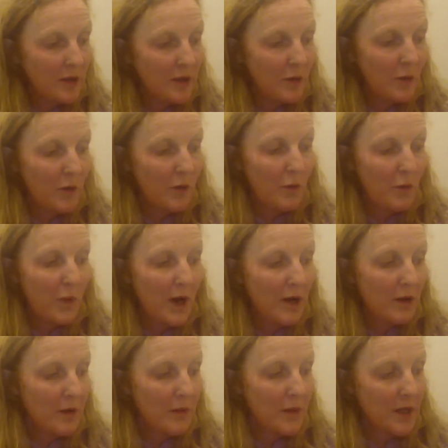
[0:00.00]
to
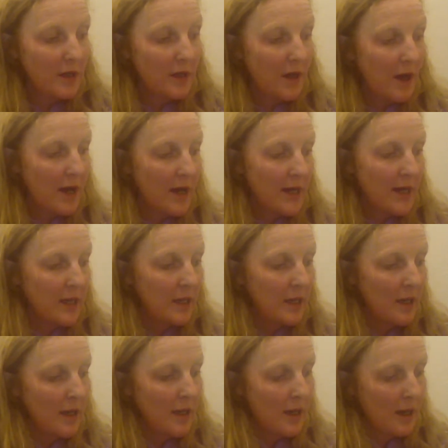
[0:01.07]
welcome Claudie.